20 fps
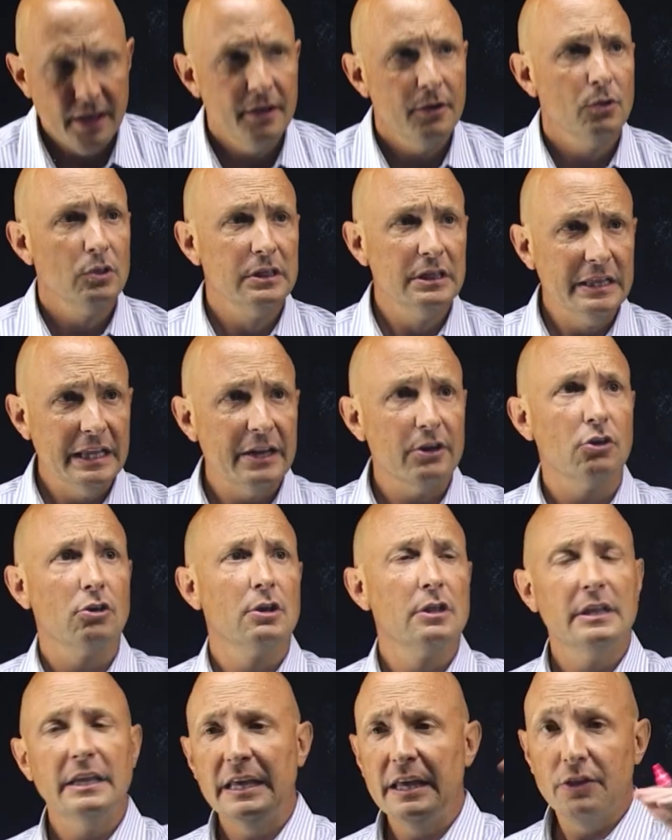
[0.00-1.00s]

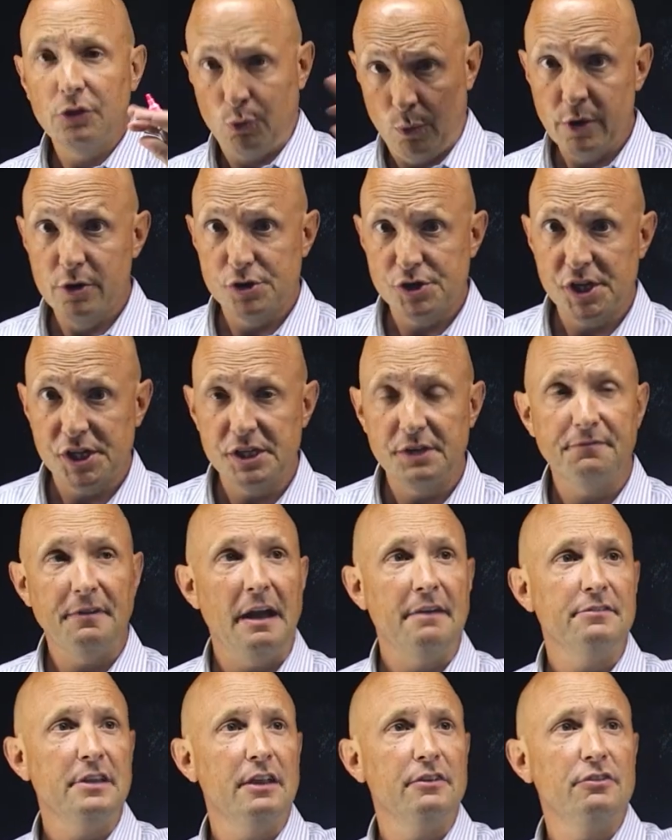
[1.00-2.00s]
literally
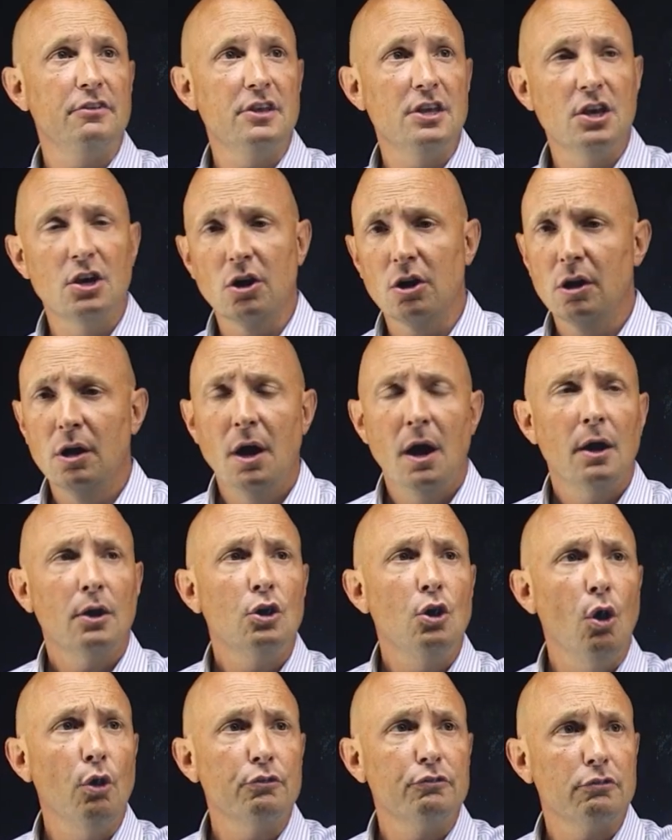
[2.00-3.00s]
365 days of the year,
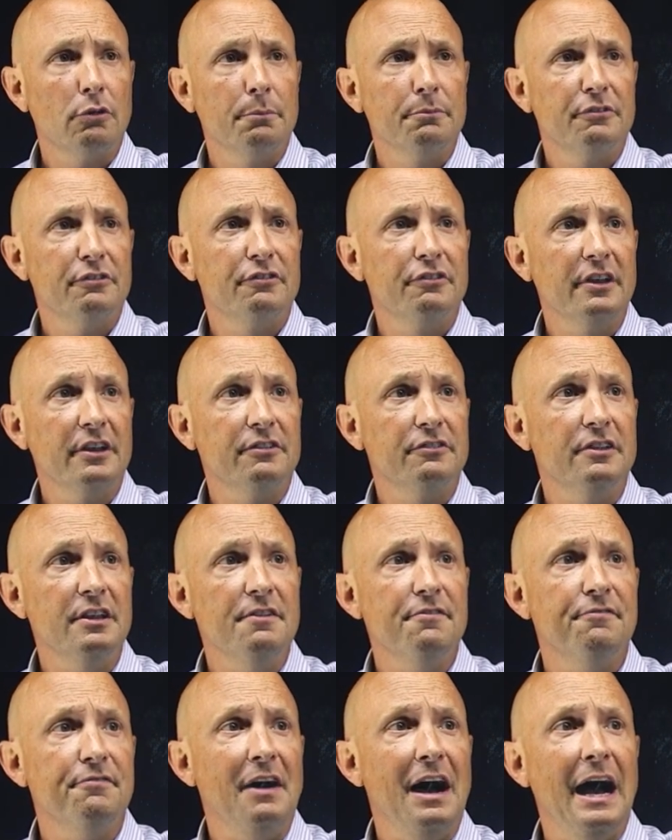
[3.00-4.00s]
goes from
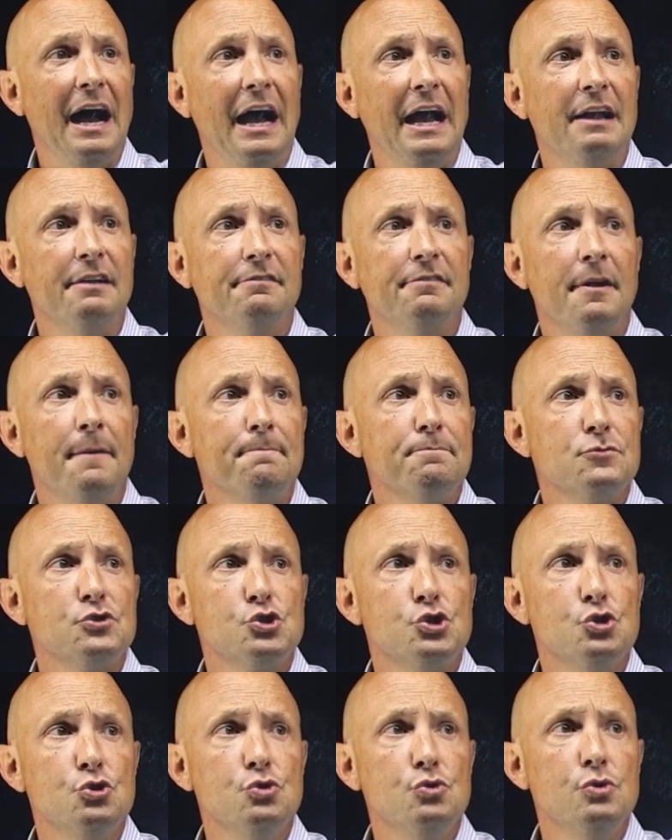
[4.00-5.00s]
65
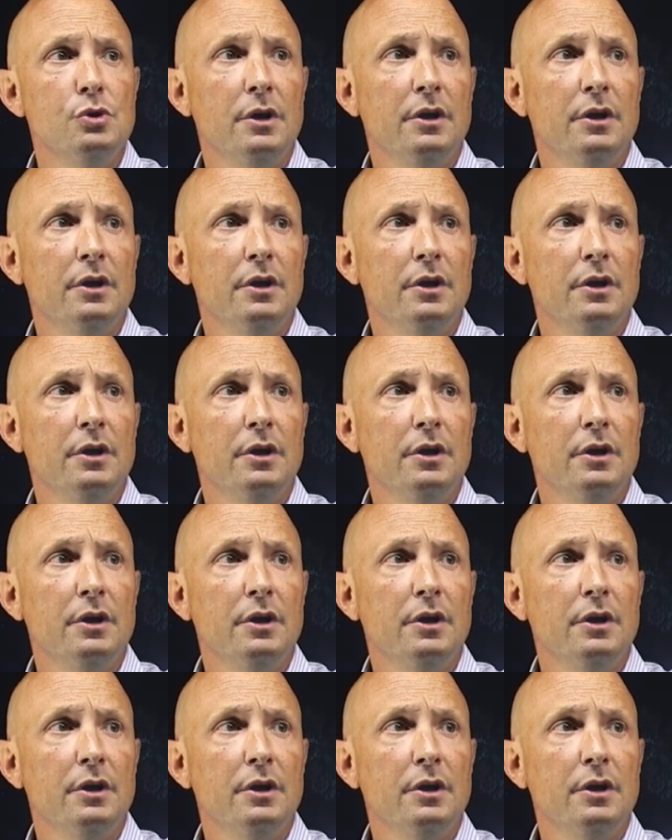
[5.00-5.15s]
to